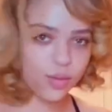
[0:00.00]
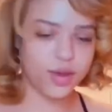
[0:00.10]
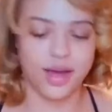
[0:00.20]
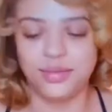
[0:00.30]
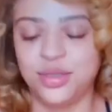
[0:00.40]

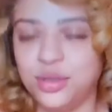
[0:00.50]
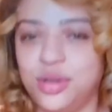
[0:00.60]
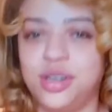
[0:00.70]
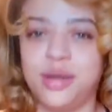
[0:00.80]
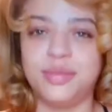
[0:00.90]
I'm so,
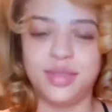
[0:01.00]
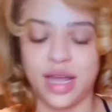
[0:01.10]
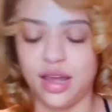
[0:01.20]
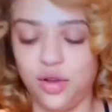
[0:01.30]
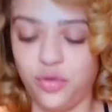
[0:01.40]

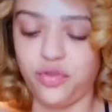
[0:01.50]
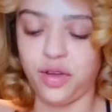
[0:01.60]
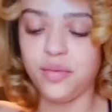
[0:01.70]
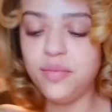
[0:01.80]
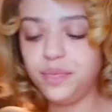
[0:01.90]
like, goofy.
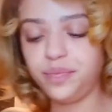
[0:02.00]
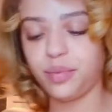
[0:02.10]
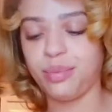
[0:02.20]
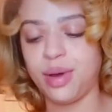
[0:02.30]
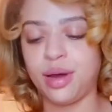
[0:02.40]

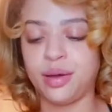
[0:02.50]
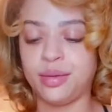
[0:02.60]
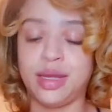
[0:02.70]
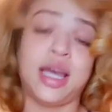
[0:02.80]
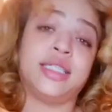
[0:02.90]
But
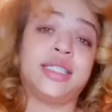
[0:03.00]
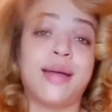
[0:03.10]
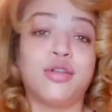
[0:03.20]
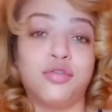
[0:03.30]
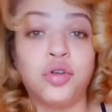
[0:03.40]
yeah, it's
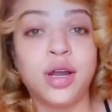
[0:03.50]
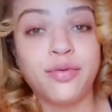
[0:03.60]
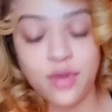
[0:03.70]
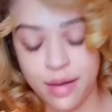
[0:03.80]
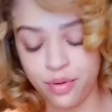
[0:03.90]
time to roll up
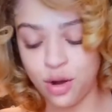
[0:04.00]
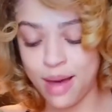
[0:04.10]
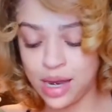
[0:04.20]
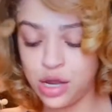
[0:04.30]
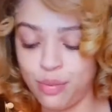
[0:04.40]
before I put on
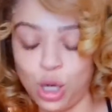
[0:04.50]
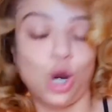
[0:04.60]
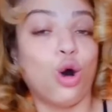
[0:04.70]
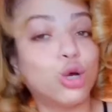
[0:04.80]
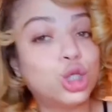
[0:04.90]
my lip
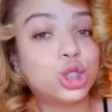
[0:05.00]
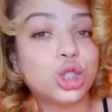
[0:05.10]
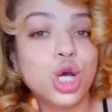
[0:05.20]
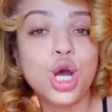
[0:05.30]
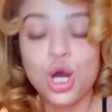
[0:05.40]
gloss.
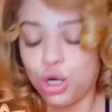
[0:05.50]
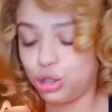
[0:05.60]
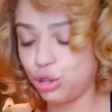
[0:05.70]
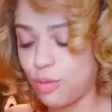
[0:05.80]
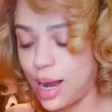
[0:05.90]
Cause
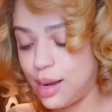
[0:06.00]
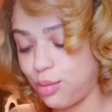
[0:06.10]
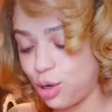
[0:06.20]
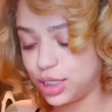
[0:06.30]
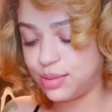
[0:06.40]
you know my lip
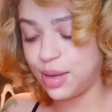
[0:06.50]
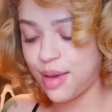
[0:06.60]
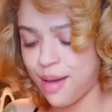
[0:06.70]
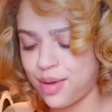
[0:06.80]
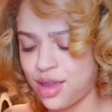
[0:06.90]
gloss be
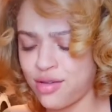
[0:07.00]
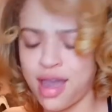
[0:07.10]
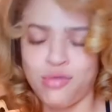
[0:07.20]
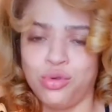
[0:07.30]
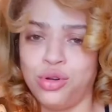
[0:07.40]
popping. You
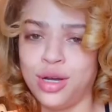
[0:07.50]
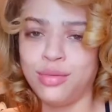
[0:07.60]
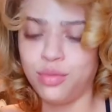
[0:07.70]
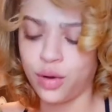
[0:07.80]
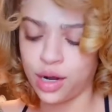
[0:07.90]
can't roll
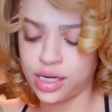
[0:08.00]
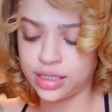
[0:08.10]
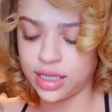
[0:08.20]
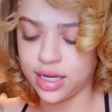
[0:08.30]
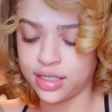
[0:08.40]
up with all that
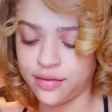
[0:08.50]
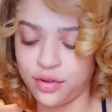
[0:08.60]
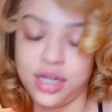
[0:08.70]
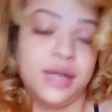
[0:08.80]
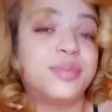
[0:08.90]
sticky stuff
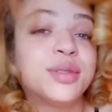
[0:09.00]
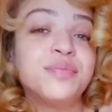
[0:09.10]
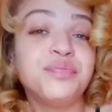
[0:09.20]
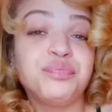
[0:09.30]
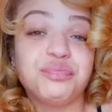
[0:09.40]
on your lips.
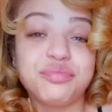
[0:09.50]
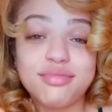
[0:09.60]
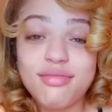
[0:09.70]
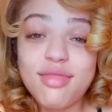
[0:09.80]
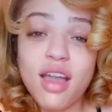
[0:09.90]

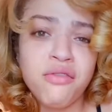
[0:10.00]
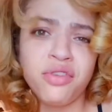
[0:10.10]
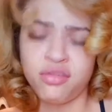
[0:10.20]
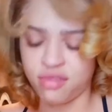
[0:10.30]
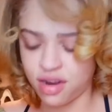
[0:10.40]

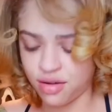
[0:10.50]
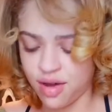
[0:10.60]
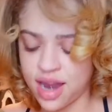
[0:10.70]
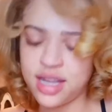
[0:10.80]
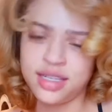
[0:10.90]
For real.
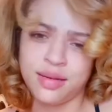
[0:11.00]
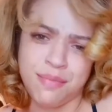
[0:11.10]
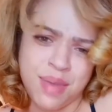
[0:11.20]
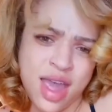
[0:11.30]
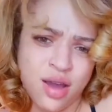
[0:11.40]
I need some
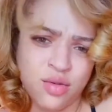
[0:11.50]
back